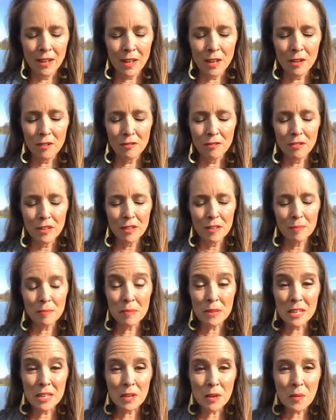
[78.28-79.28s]
of
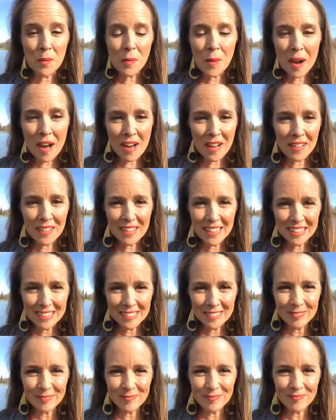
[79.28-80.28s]
being well
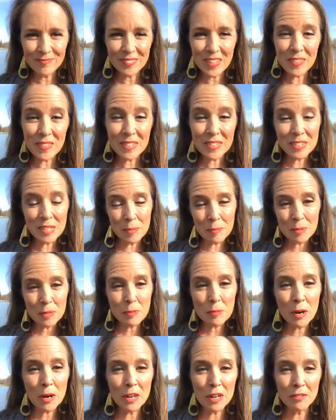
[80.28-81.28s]
in the
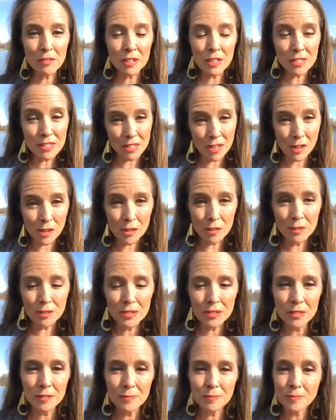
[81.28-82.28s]
deepest part of
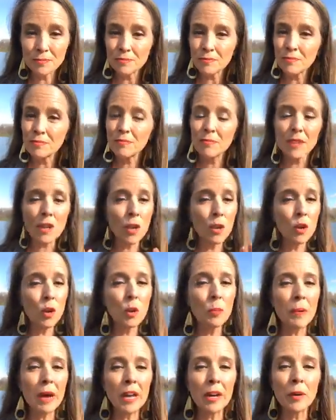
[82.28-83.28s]
ourselves,
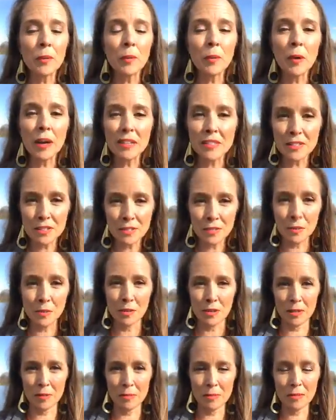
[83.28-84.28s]
no matter what
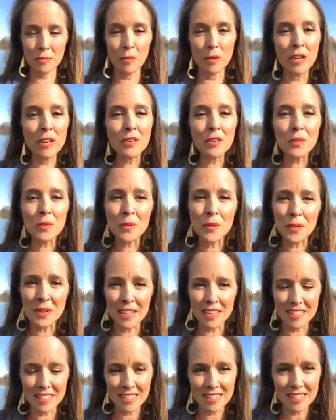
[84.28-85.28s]
storms, what
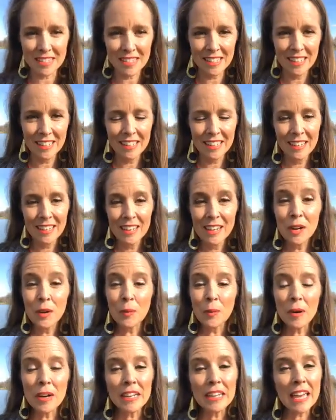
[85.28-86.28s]
noise,
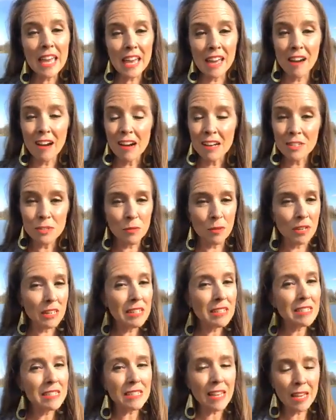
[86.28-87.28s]
what chaos, what
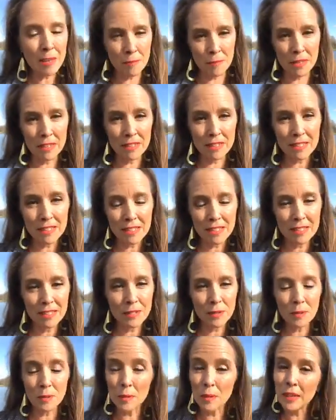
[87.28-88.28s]
excitement,
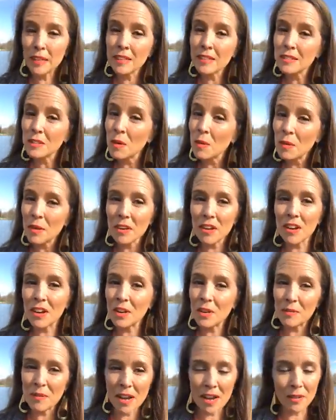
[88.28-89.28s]
what is going
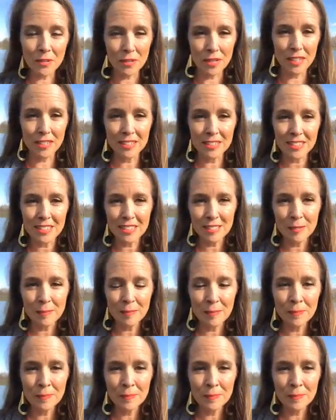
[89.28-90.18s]
on around us